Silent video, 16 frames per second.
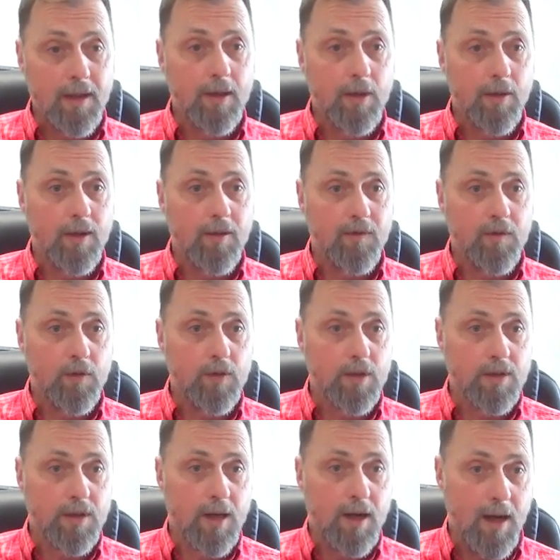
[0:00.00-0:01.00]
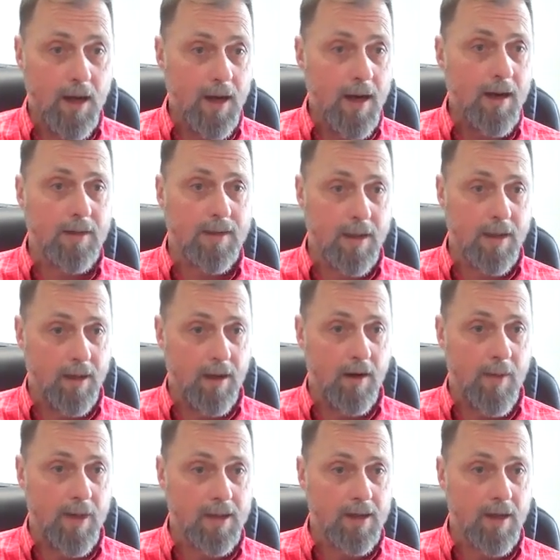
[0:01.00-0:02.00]
If you just say, hey, I can take
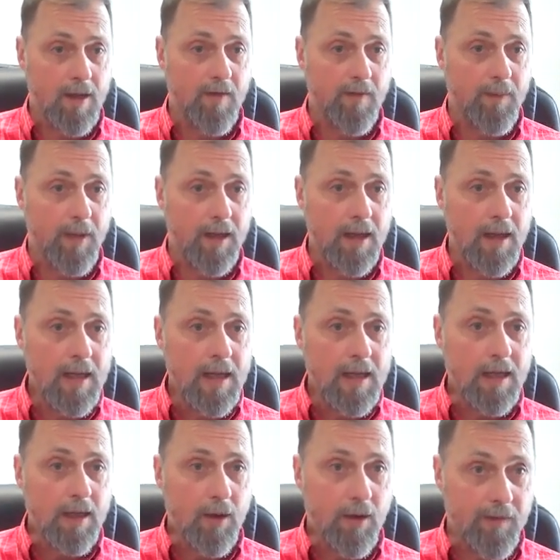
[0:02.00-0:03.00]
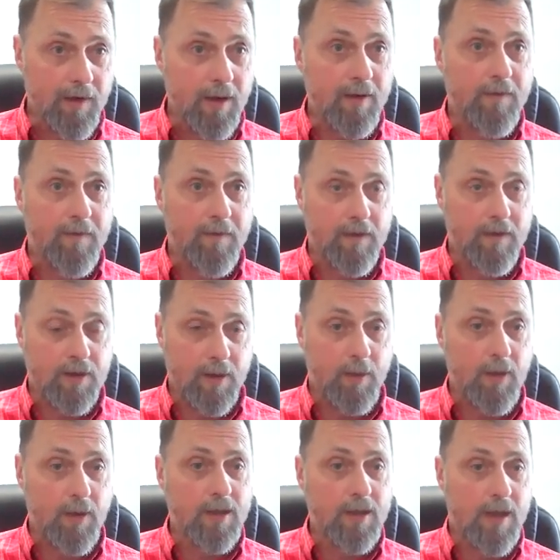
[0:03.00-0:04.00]
care of myself, but if for some
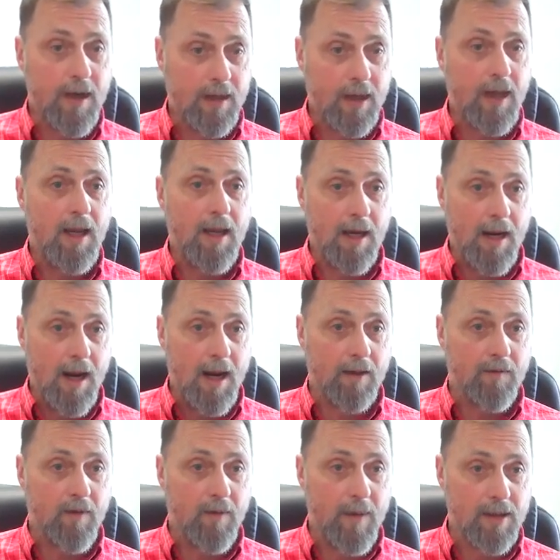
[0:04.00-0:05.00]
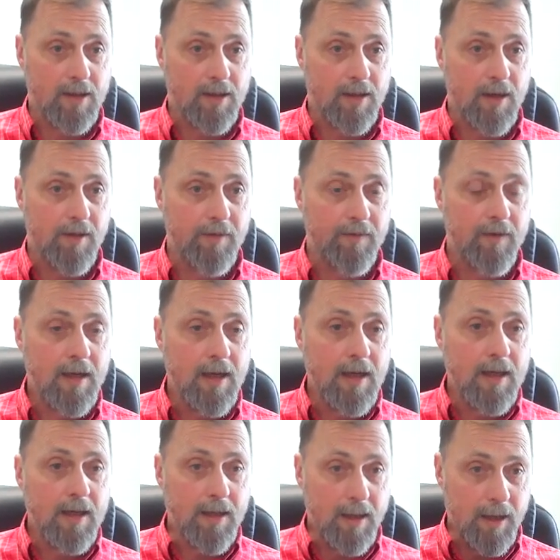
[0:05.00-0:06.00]
reason I can't act for myself,
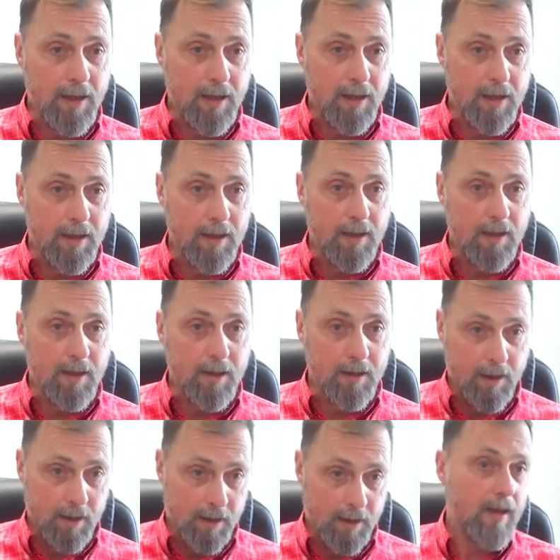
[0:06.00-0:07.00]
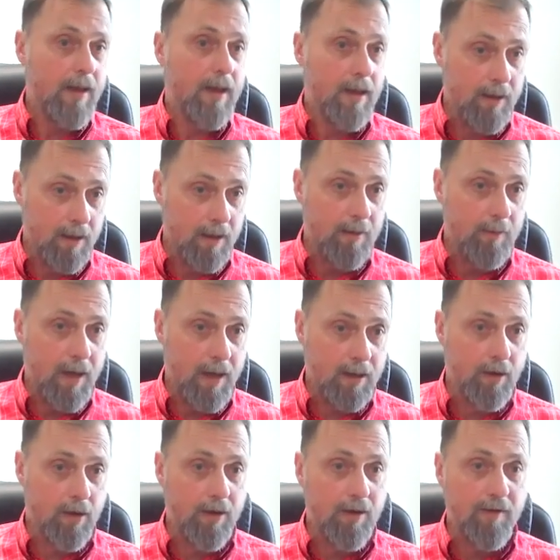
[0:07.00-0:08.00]
then my
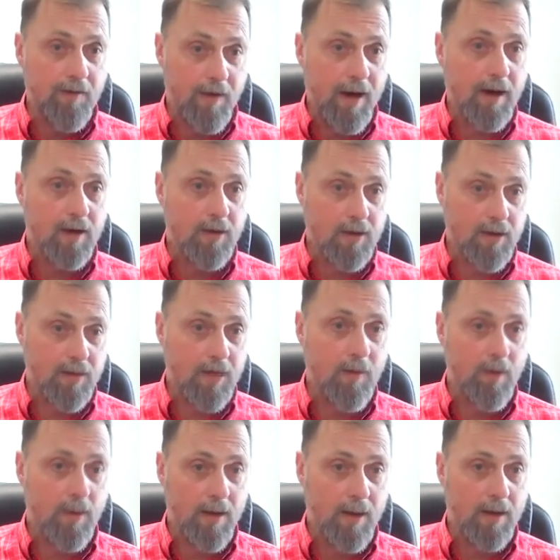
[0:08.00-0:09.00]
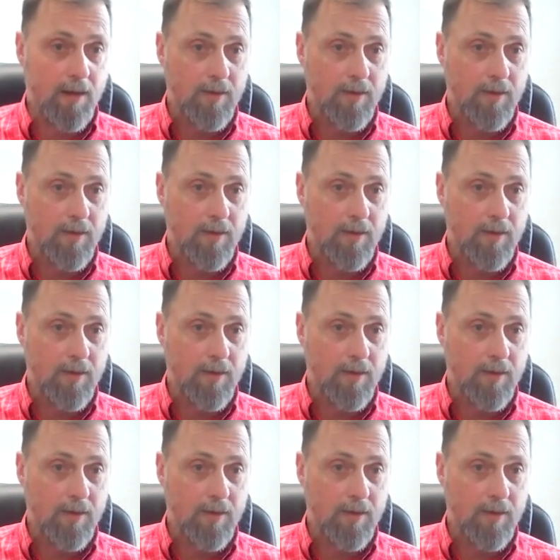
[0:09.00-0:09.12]
attorney, in fact, can step in.